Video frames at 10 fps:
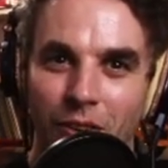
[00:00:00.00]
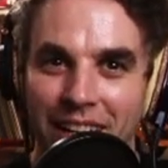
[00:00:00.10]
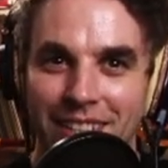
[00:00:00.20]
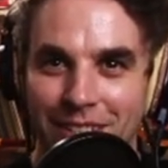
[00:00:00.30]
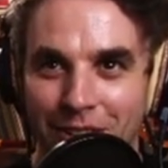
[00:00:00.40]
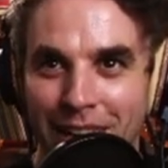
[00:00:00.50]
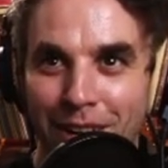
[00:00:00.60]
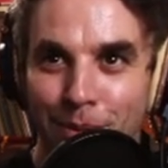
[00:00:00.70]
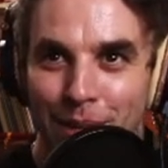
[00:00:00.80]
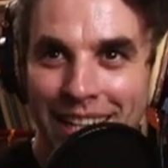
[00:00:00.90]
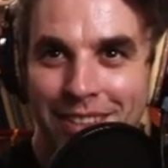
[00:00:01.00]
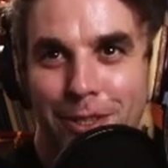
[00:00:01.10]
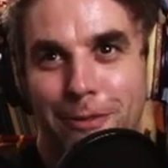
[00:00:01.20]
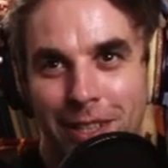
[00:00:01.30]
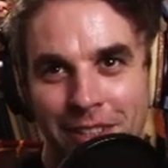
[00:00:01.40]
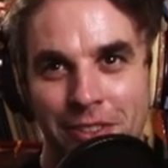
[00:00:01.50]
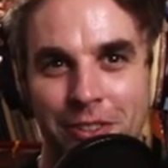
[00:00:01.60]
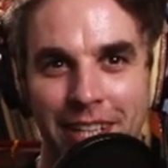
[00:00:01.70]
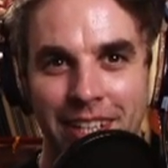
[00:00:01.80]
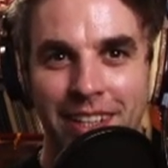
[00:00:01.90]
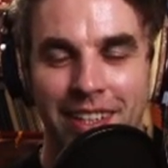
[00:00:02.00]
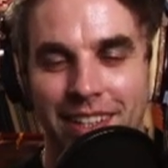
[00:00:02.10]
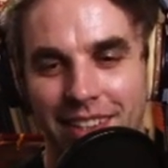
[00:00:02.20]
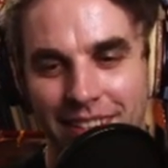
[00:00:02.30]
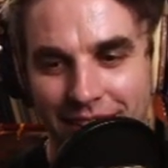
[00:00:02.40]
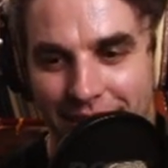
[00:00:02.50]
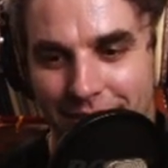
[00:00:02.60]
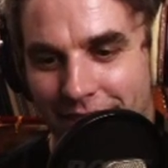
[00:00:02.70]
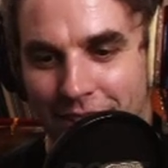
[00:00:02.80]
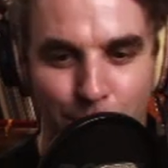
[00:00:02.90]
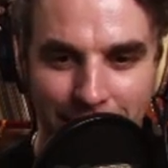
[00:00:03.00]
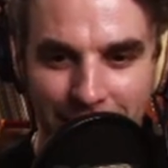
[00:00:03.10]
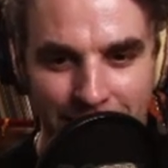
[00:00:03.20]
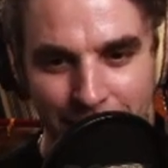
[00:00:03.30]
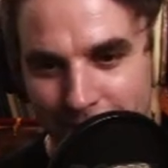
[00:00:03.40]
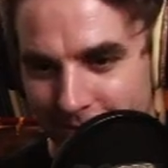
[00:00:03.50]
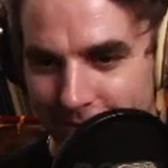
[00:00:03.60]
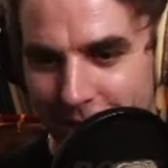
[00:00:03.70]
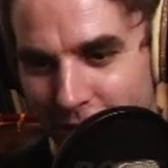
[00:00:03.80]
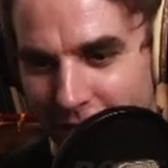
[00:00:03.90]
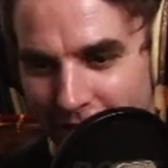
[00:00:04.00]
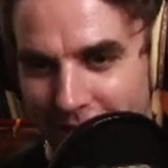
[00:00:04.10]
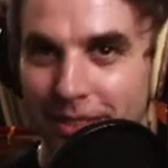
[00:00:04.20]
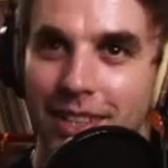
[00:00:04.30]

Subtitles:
Right. So now black is over concentrated. It's working now. Okay.